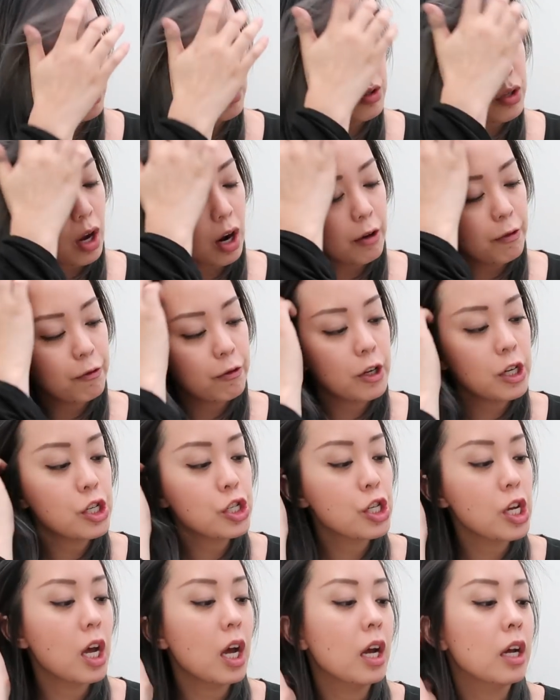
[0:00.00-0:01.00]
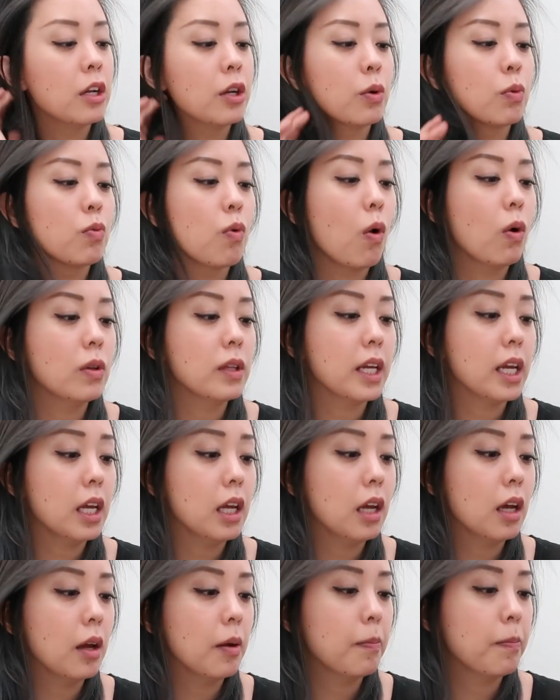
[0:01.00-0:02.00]
notes are freesia,
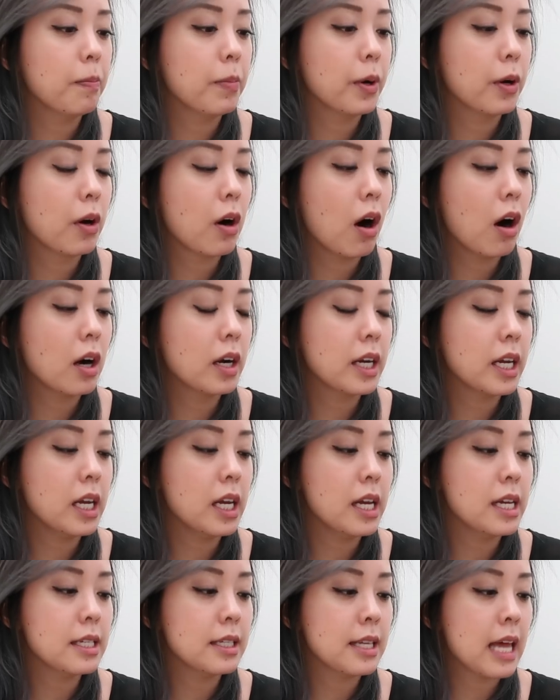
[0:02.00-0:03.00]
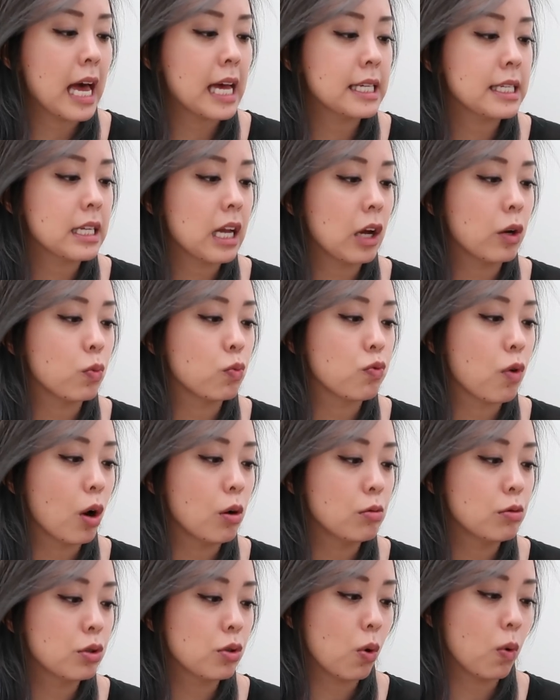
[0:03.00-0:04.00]
neroli, burgundy, zest, and
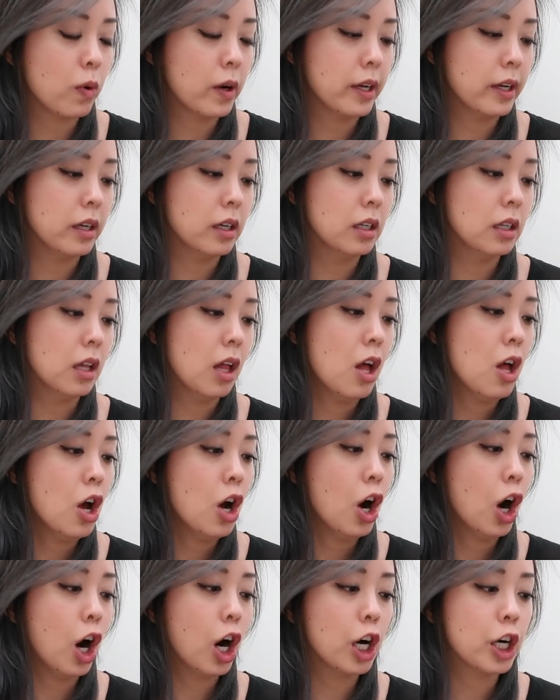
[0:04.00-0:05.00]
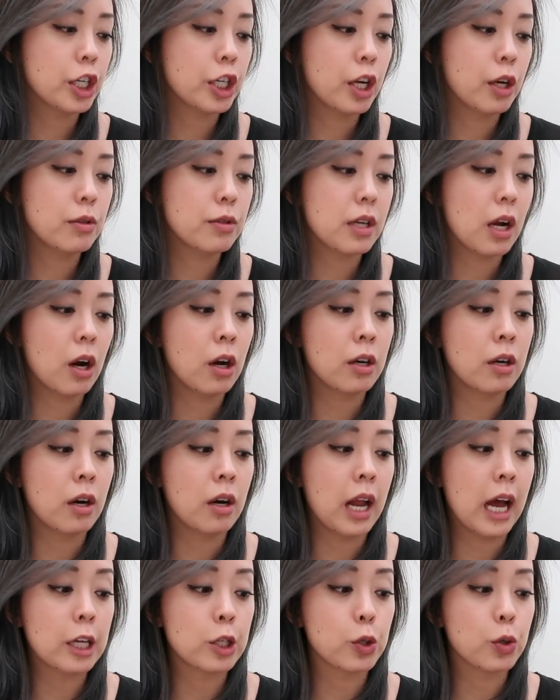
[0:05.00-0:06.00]
rose oil. Heart notes are
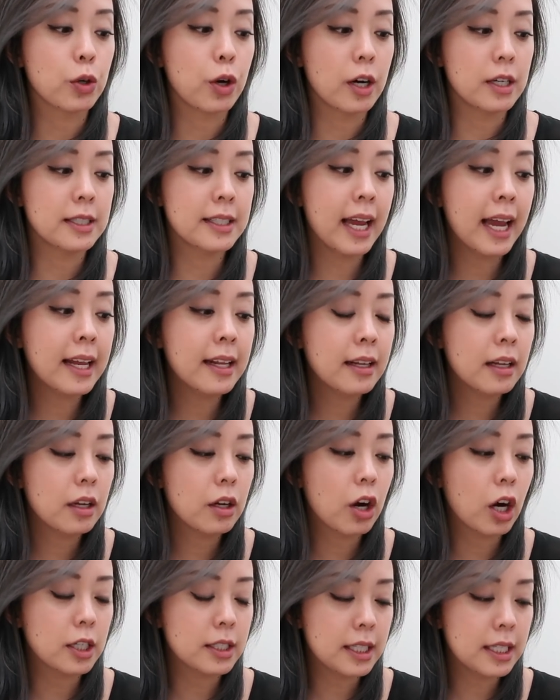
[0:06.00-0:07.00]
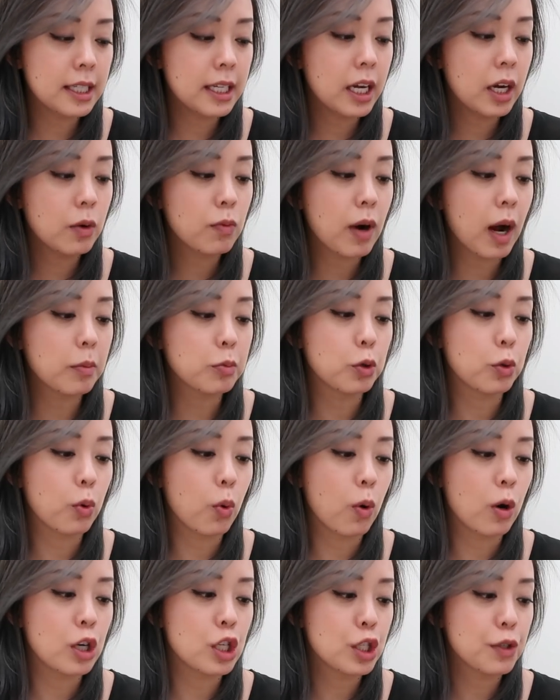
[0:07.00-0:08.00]
natural gardenia, gardenia wrapped with
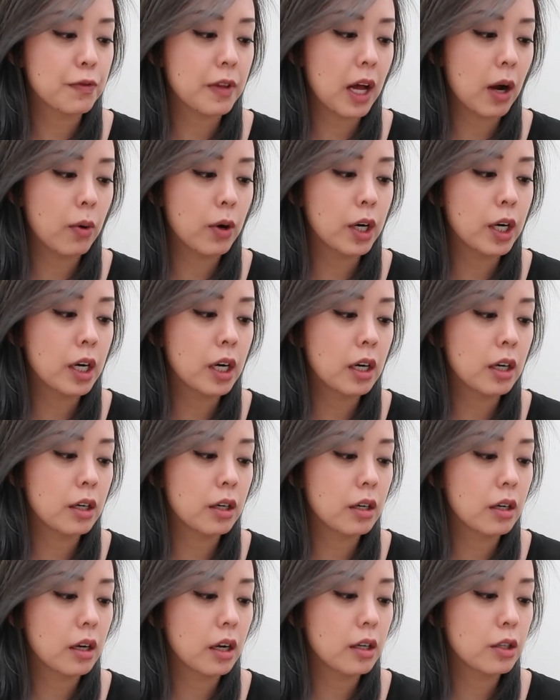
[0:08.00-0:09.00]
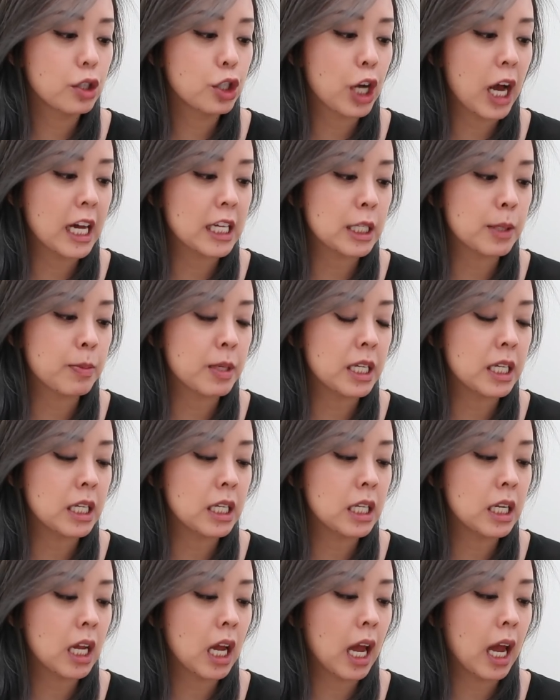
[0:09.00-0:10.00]
orange flower,
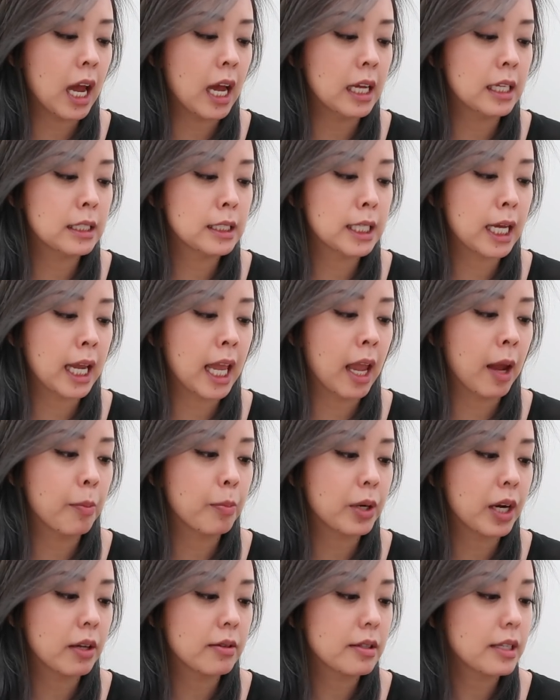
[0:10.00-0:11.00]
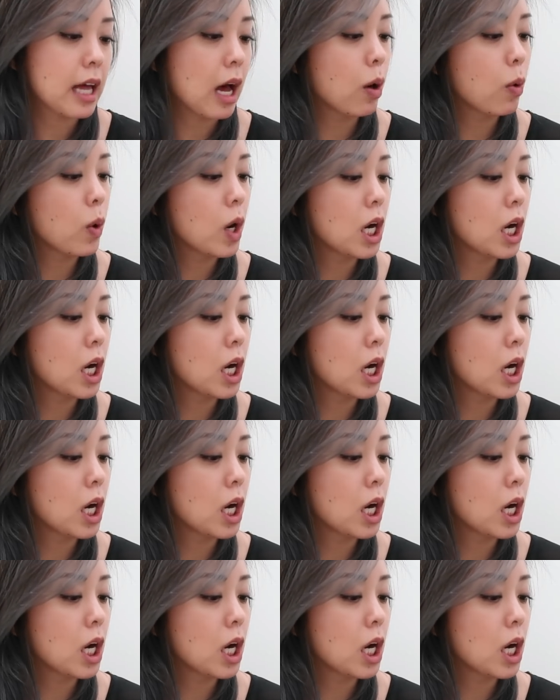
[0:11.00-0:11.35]
jasmine, and I can't pronounce that